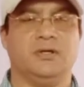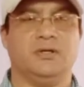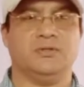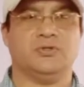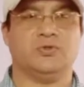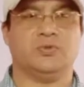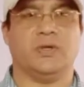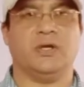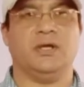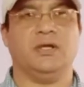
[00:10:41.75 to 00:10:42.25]

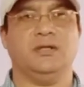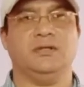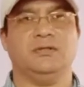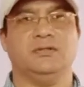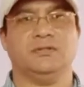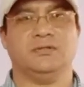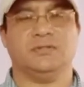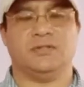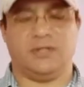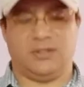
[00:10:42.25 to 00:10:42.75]

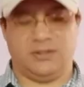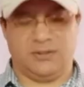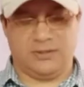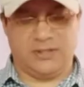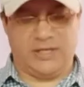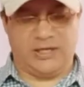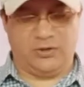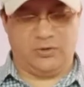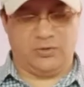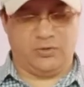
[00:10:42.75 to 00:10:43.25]
strange thing
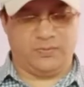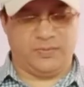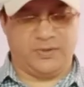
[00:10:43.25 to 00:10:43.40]
that took